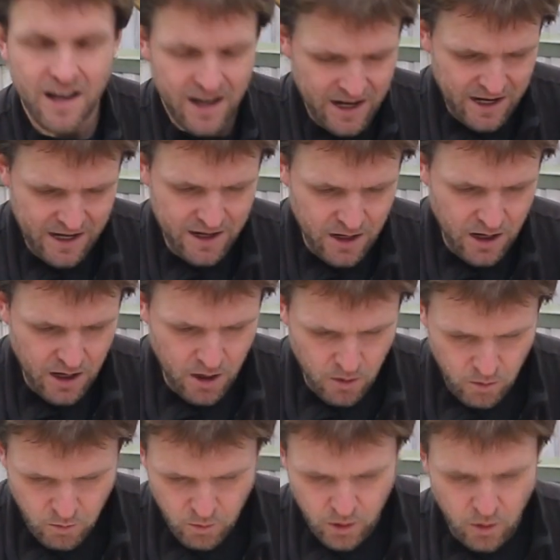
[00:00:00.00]
And
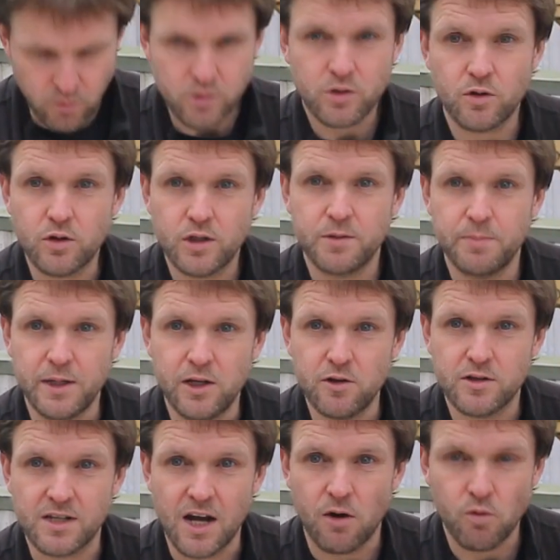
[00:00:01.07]
we're also going to be
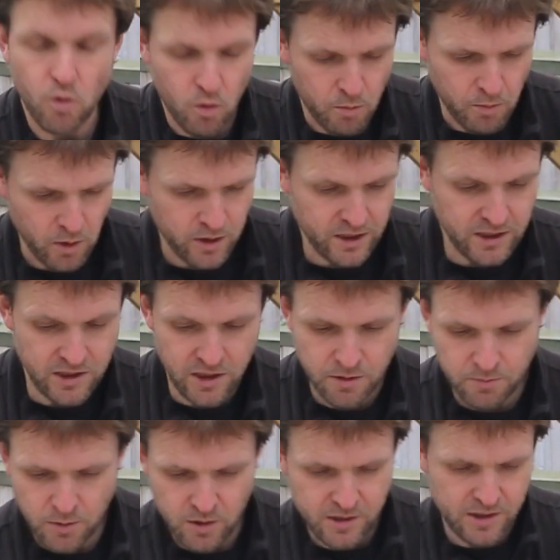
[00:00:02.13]
using a low
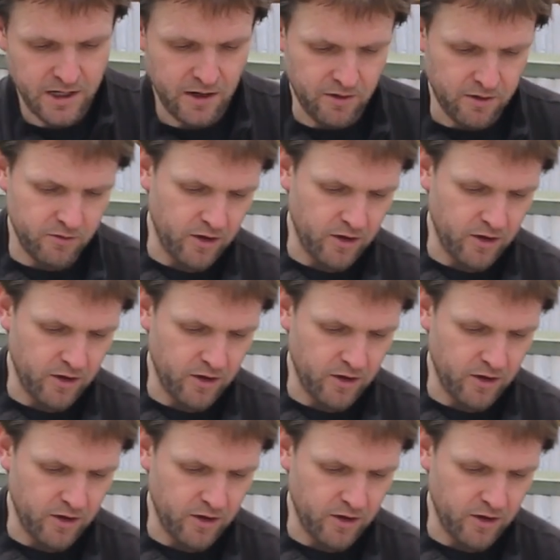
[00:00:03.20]
moisture mozzarella